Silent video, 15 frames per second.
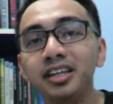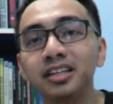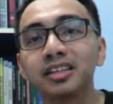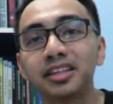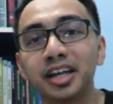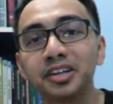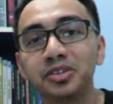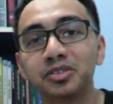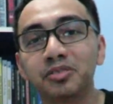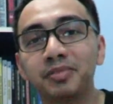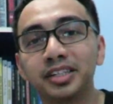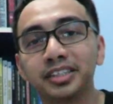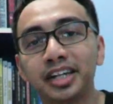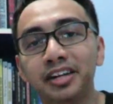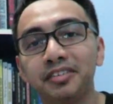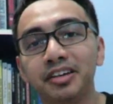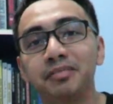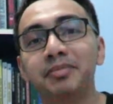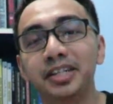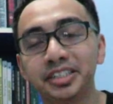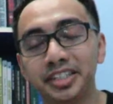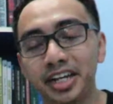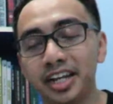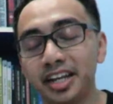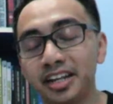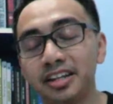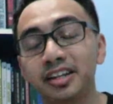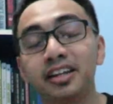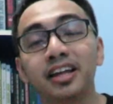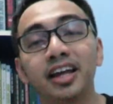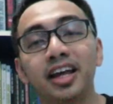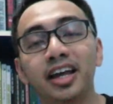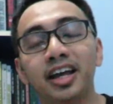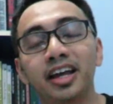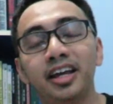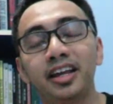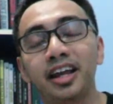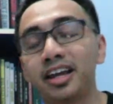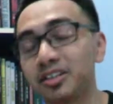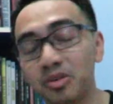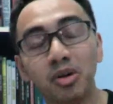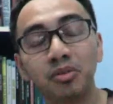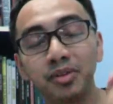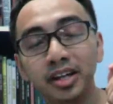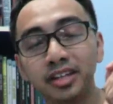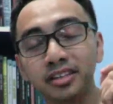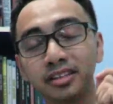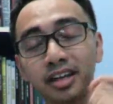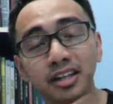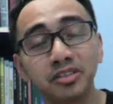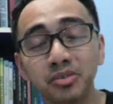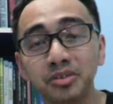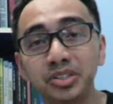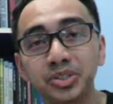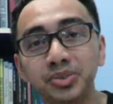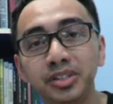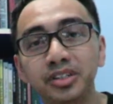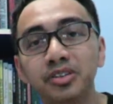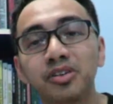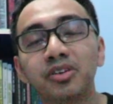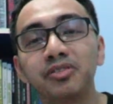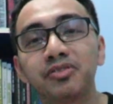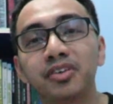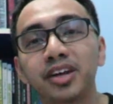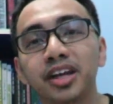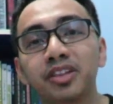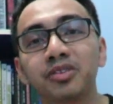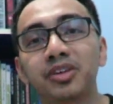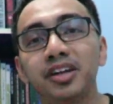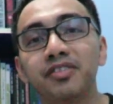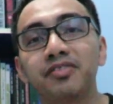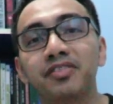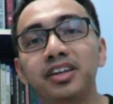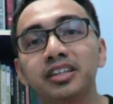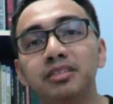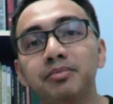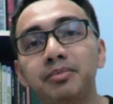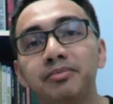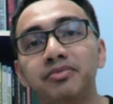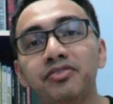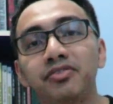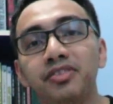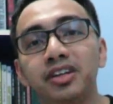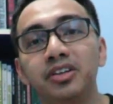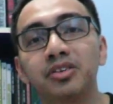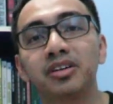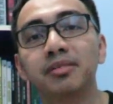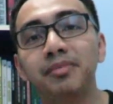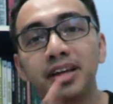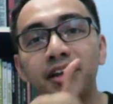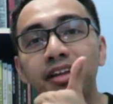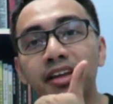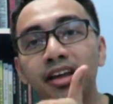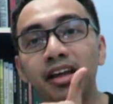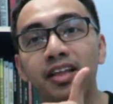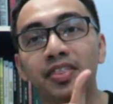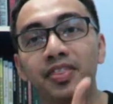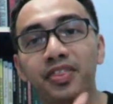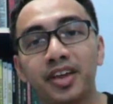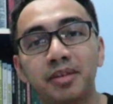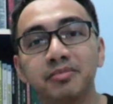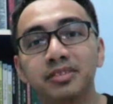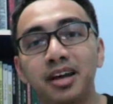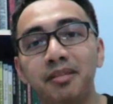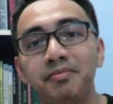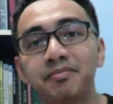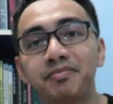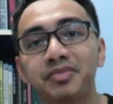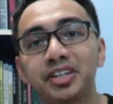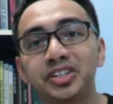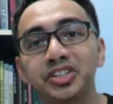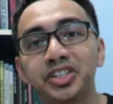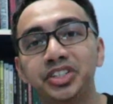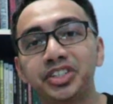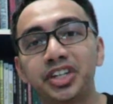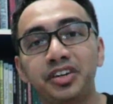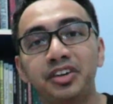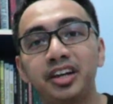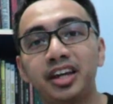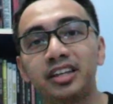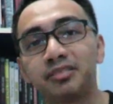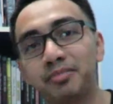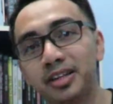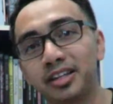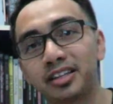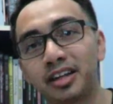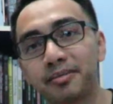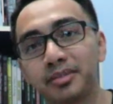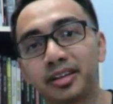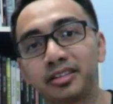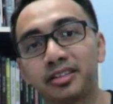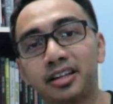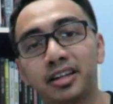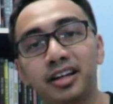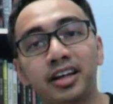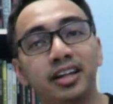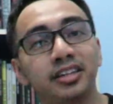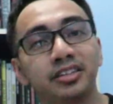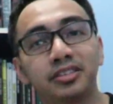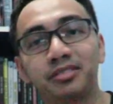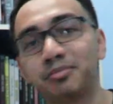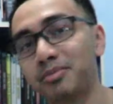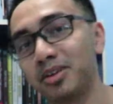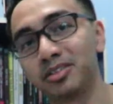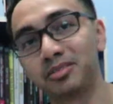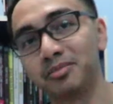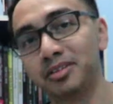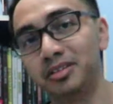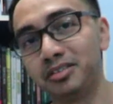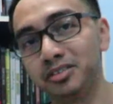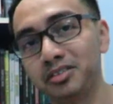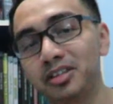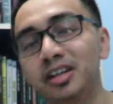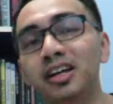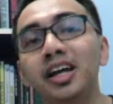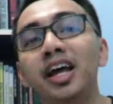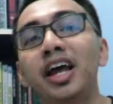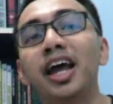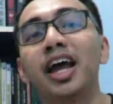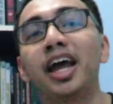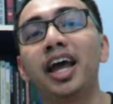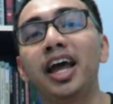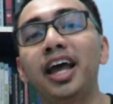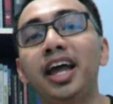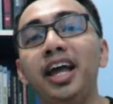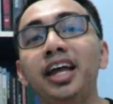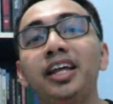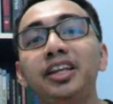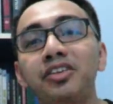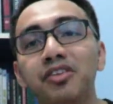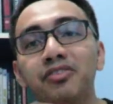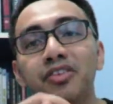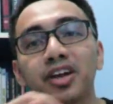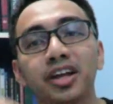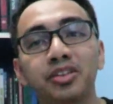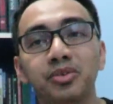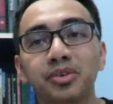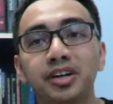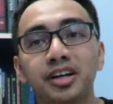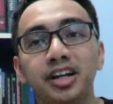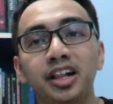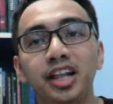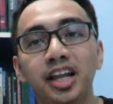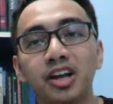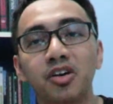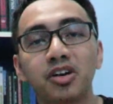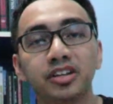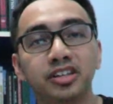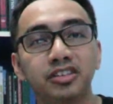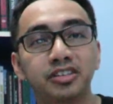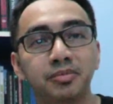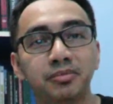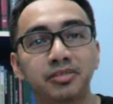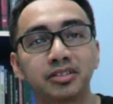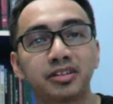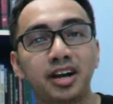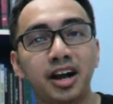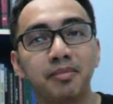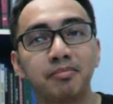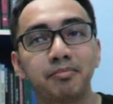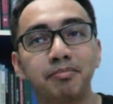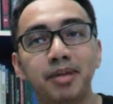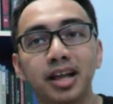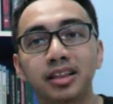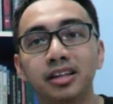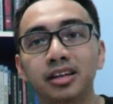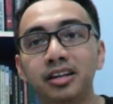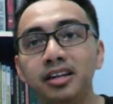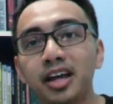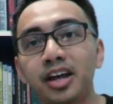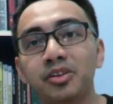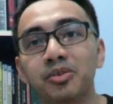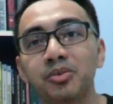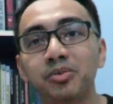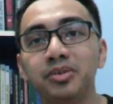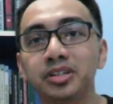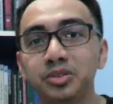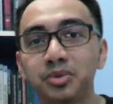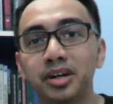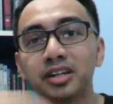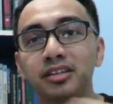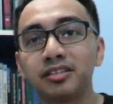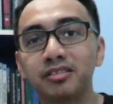Thank you so much. I really appreciate it. And as always, as usual, don't forget to give this video a big thumbs up, share it as many times as possible, and don't forget to click on the subscribe button. I don't know which one.